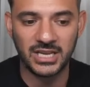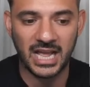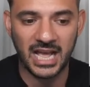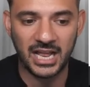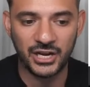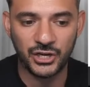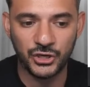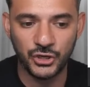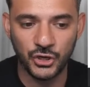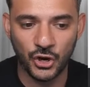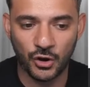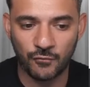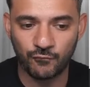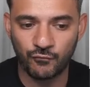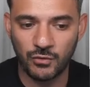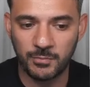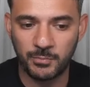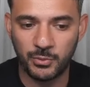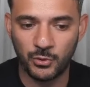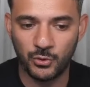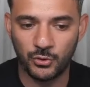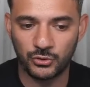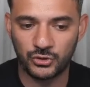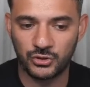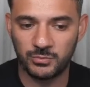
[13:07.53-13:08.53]
and
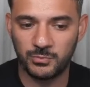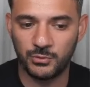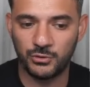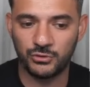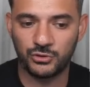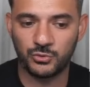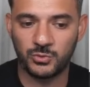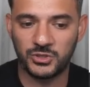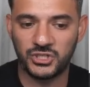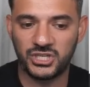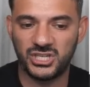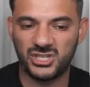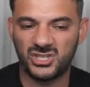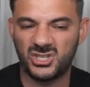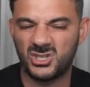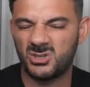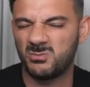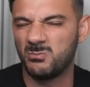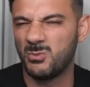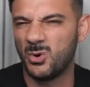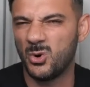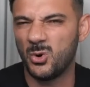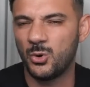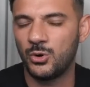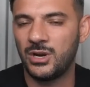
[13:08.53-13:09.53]
non-reportables, which is
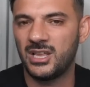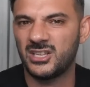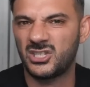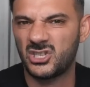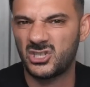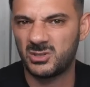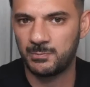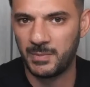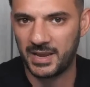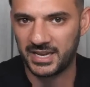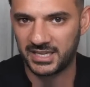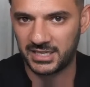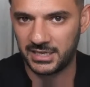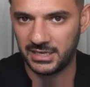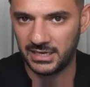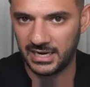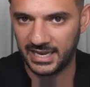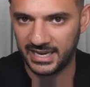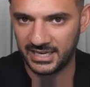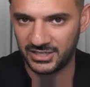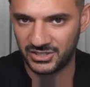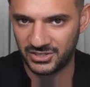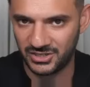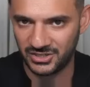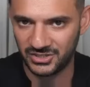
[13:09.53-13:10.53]
small
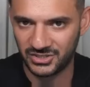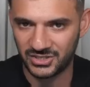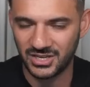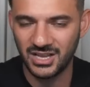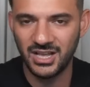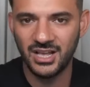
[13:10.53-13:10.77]
speculators.